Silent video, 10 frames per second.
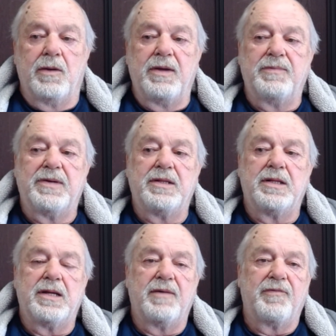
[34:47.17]
Even in the
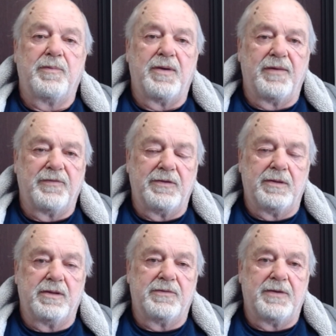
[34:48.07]
not-for-profit
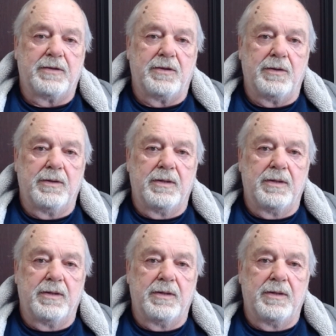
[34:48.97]
sector,